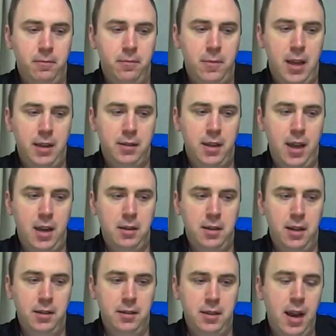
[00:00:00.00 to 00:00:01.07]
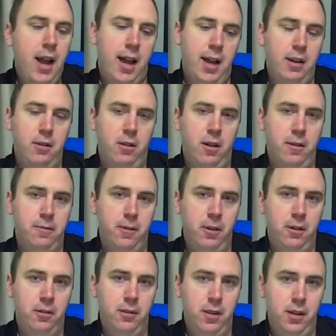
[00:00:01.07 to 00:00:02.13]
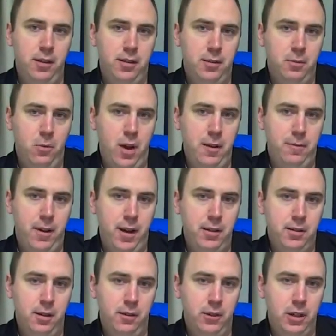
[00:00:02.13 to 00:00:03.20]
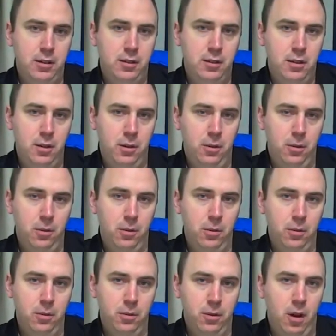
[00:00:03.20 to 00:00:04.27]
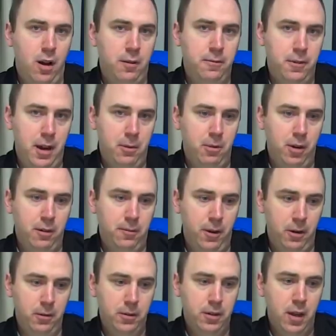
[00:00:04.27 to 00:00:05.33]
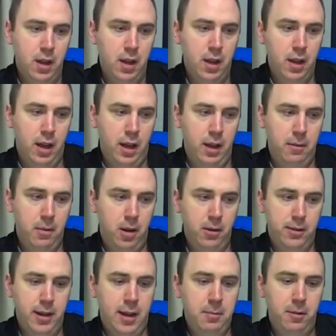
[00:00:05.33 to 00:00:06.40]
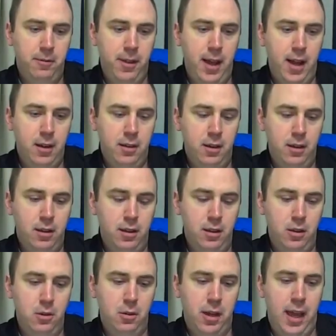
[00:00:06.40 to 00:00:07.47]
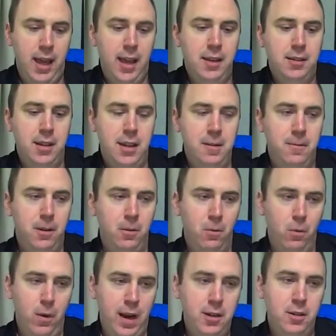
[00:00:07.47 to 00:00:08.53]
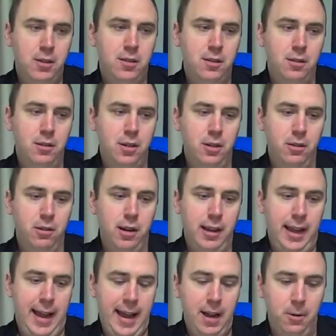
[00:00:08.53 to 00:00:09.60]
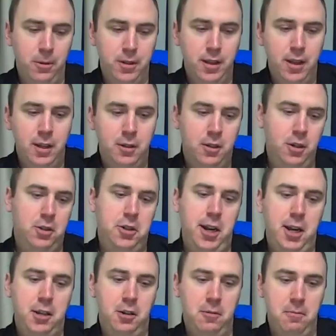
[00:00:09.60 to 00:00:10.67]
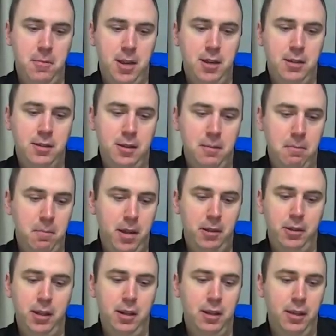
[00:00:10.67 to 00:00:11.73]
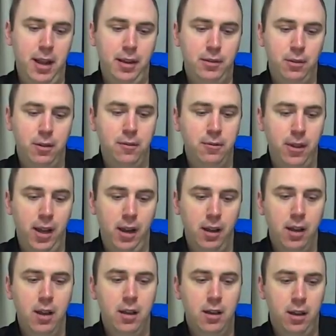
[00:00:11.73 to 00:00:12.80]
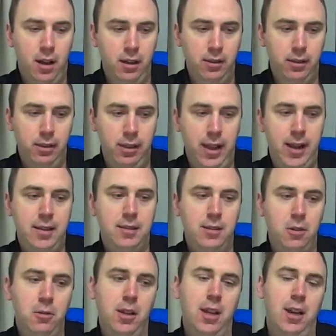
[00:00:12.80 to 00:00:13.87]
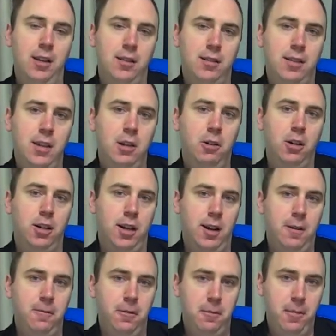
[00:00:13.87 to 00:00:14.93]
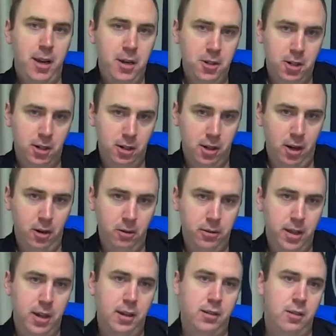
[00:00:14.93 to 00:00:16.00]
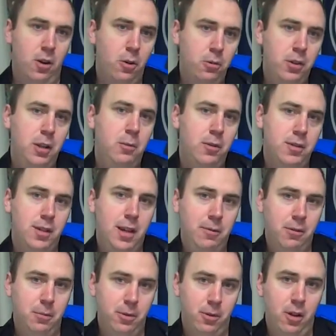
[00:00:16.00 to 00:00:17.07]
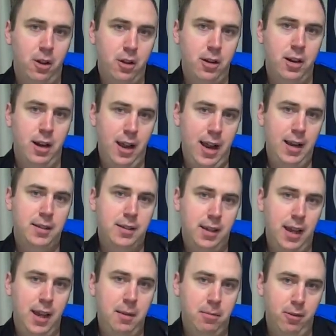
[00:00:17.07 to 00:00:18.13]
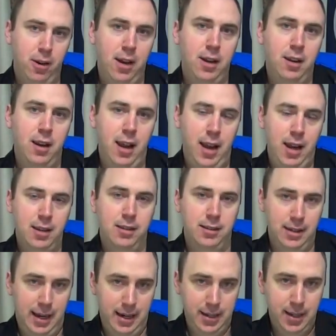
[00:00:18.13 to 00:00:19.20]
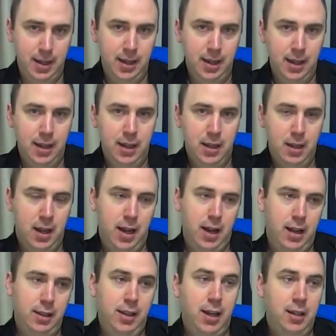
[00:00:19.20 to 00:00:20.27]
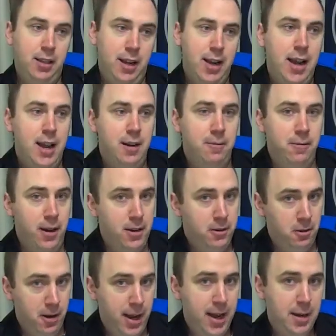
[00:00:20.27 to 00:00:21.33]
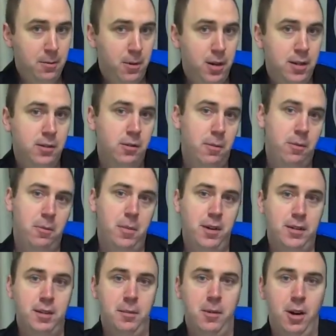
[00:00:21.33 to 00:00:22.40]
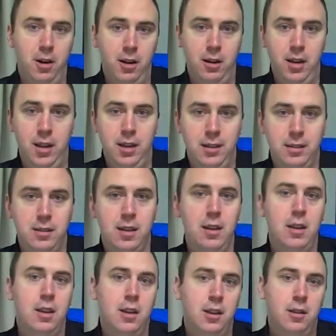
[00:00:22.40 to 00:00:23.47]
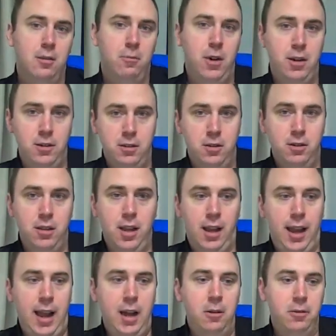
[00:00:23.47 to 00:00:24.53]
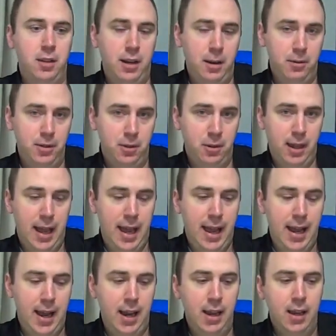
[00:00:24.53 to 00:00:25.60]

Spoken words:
SK does not offer this Wi-Fi service to off-network phones. On top of that, you can't even register your account to check your minutes and billing and that sort of thing unless you get a secret confirmation code that is only receivable on an SK branded handset. Luckily I had a friend who had one, so I put my SIM card in his, registered the account, and I was okay.